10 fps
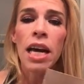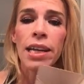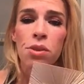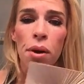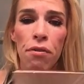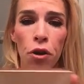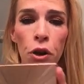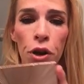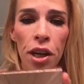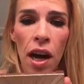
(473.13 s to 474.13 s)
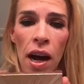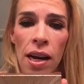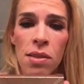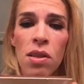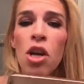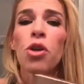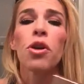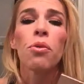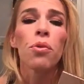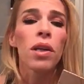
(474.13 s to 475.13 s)
It's great for hooded eyes. You
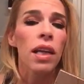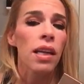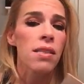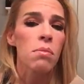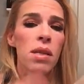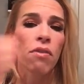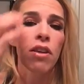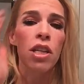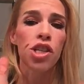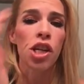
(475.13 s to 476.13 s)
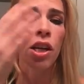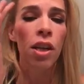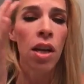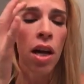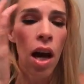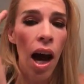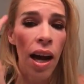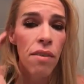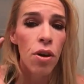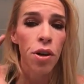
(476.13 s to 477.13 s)
can really get some definition. I
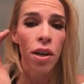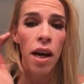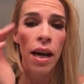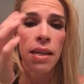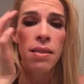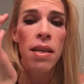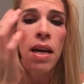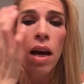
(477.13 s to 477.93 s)
have a hooded eyes.